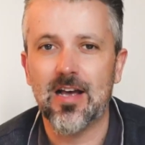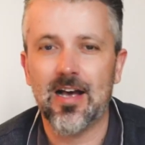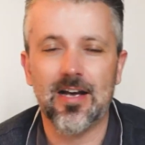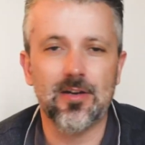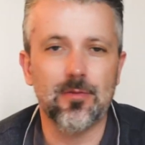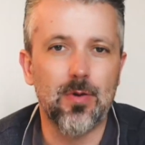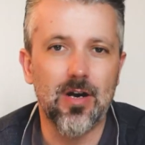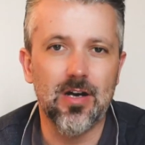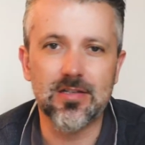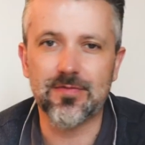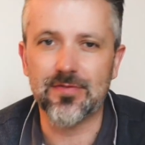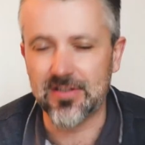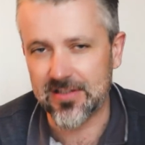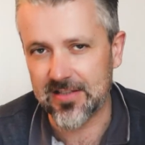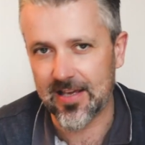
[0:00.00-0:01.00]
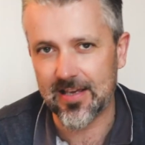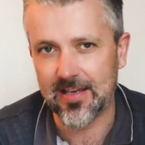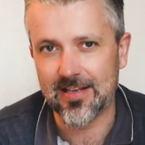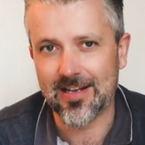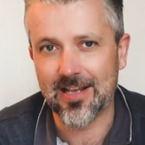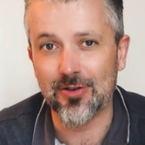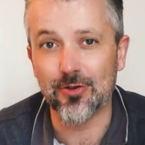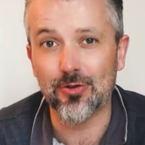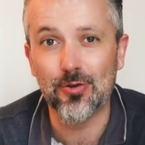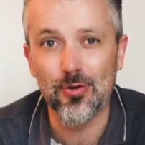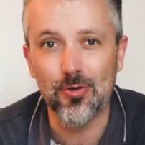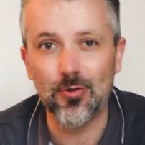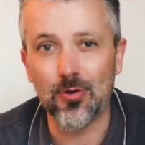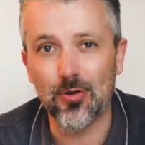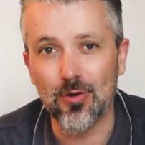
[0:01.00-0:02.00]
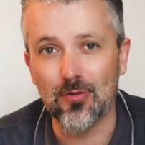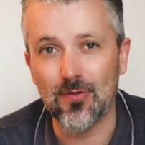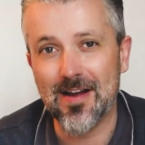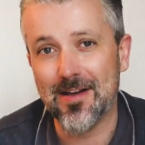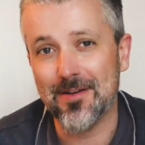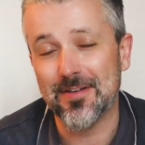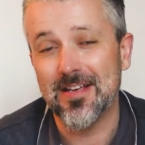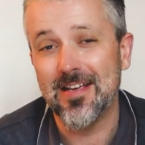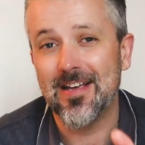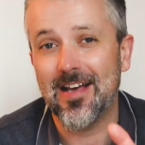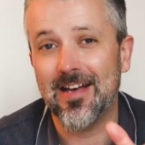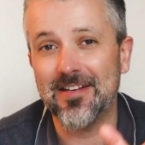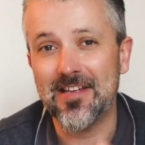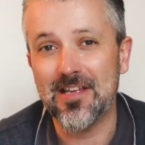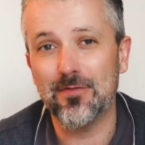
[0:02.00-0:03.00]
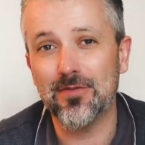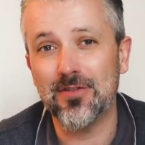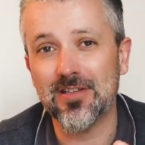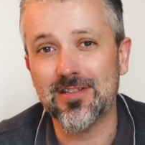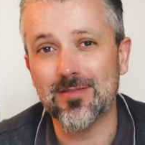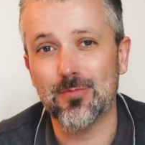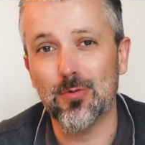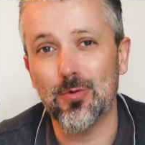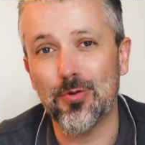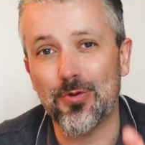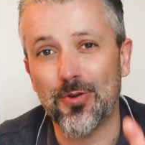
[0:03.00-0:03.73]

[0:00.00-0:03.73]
had a pass for the day and had a good look around, and even explored